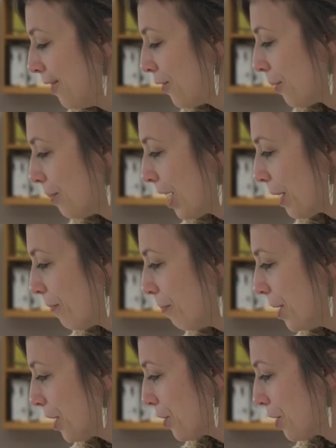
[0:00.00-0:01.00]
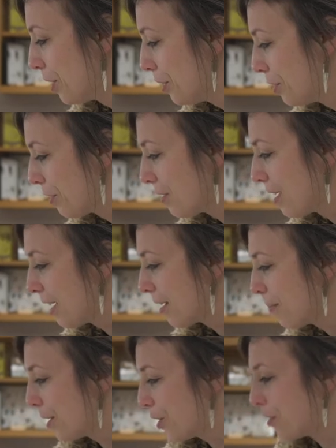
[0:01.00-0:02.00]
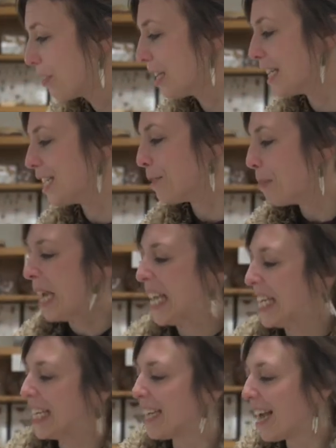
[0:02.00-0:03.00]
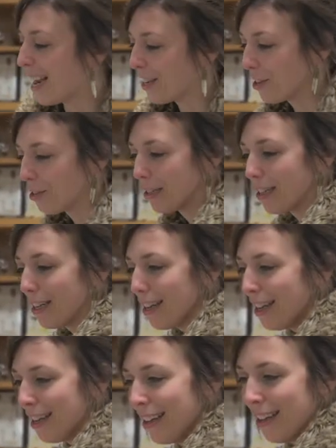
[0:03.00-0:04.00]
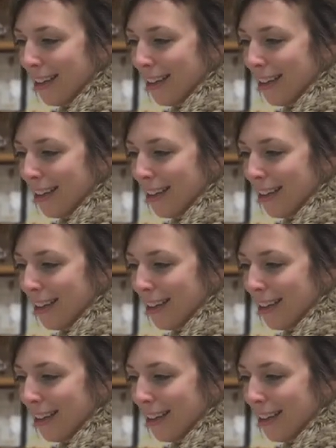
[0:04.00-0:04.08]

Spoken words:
So I'm taking pictures so that I can make sure that he's painted accurately.